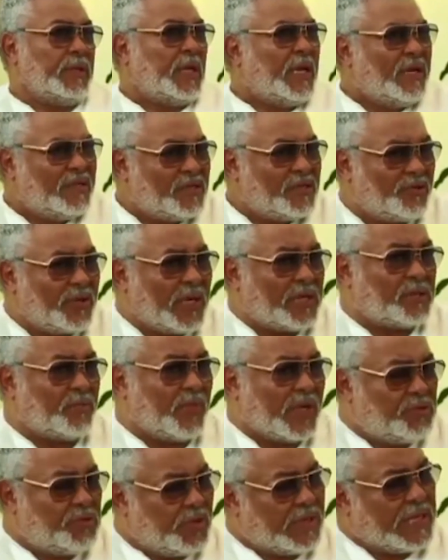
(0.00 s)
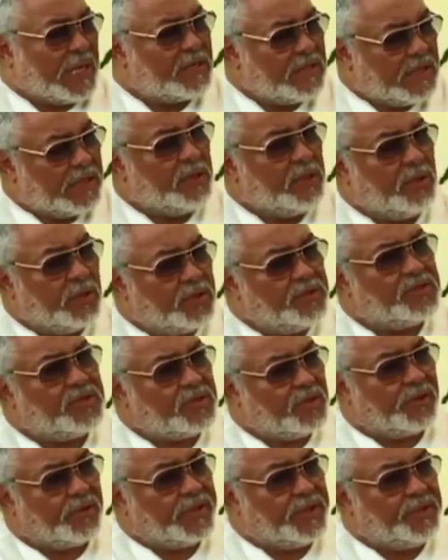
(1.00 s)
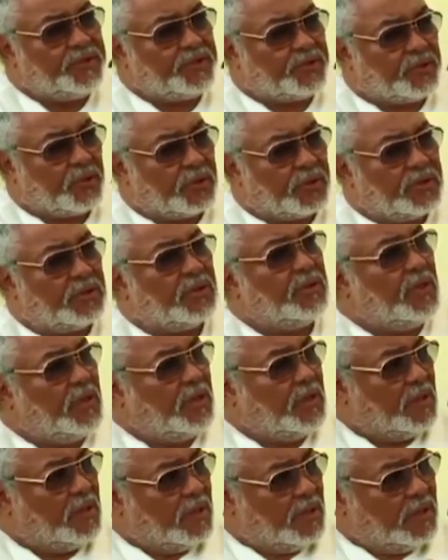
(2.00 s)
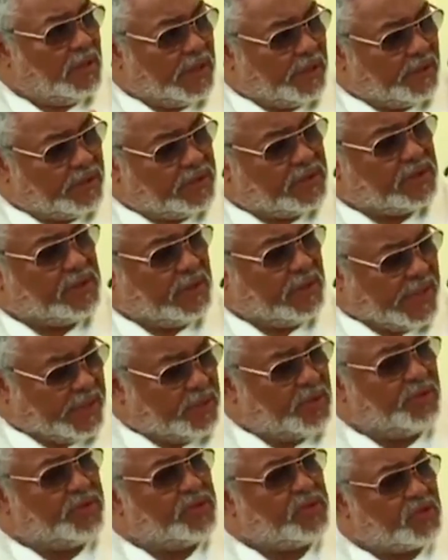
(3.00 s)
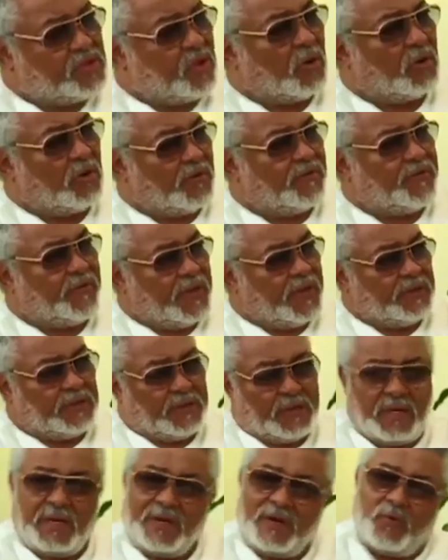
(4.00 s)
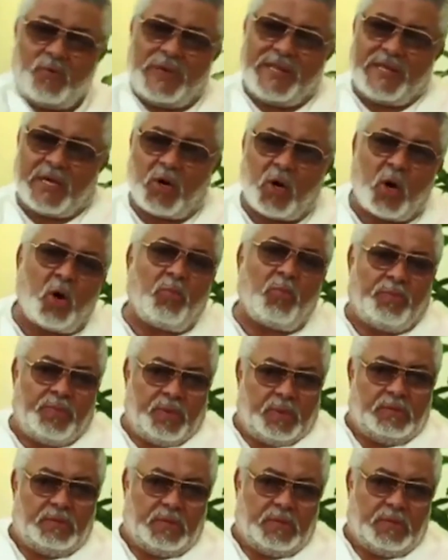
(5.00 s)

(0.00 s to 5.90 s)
Etc. But to cut a long story short, there was still a good store of it, with a hope